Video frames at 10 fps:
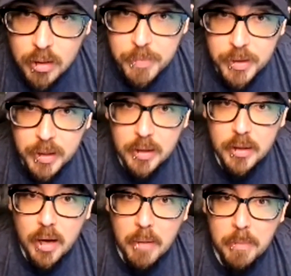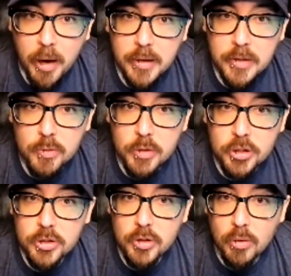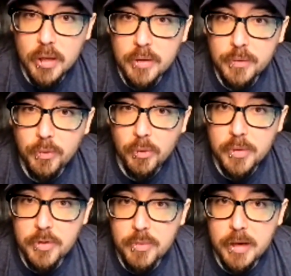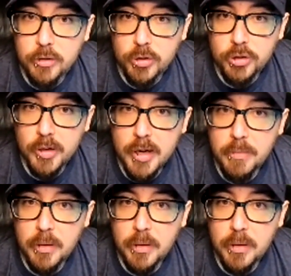I'm thinking I'm buying a Switch OLED for the new Metroid Dread,